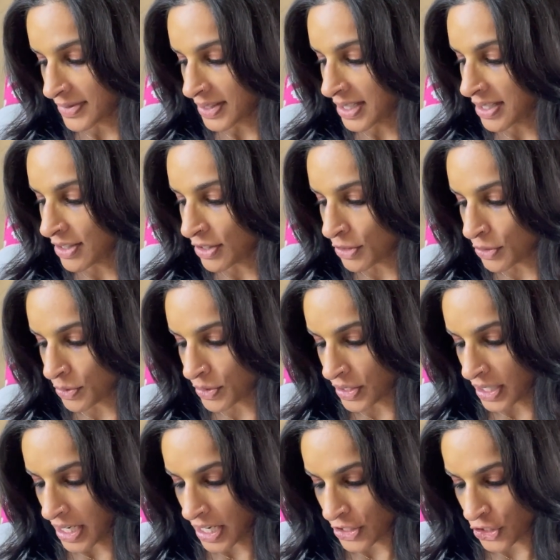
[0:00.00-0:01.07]
Oh
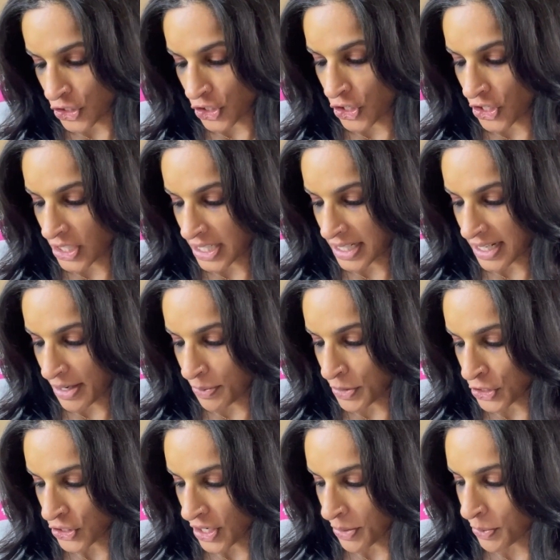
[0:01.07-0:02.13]
gosh darn it, I
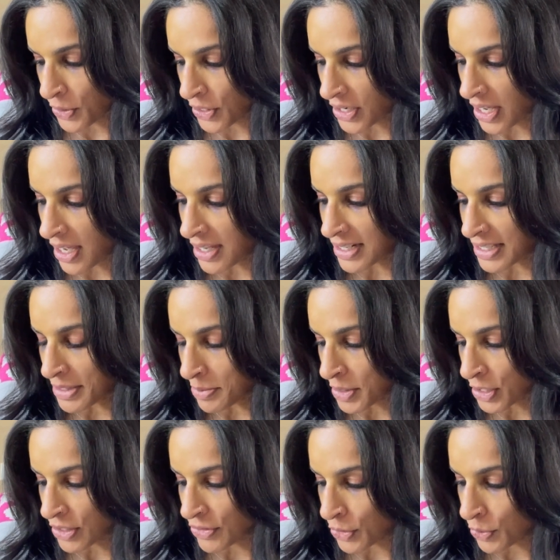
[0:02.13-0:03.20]
wish I were not in the
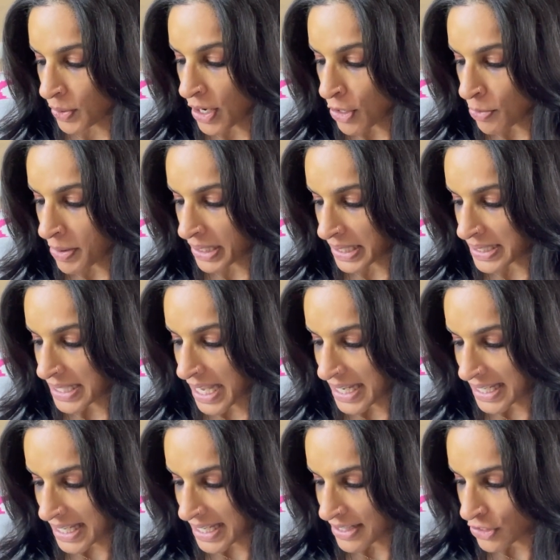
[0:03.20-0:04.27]
middle of a row because I
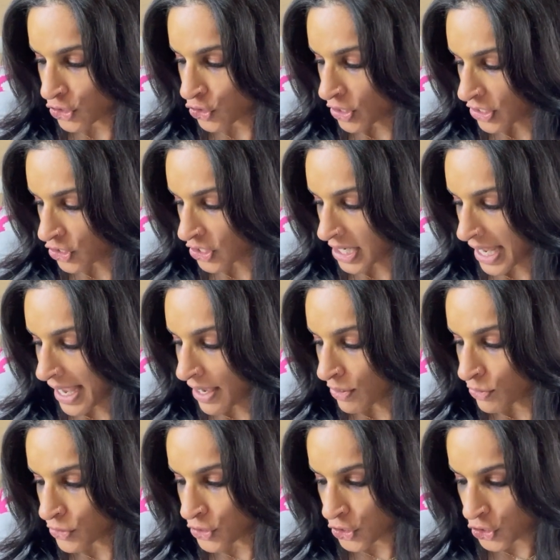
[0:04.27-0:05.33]
can't stretch it
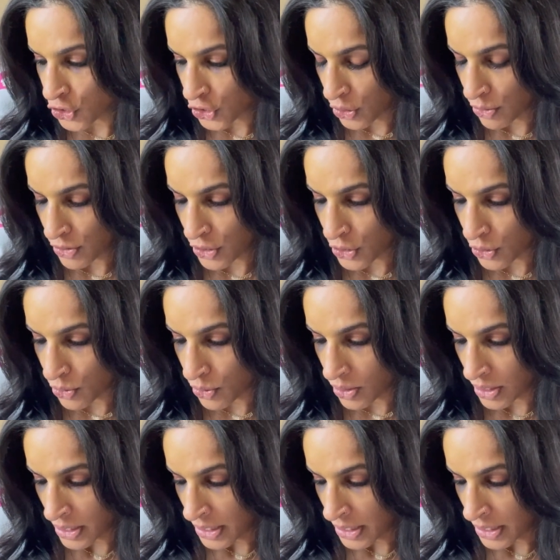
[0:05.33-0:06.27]
out to show you.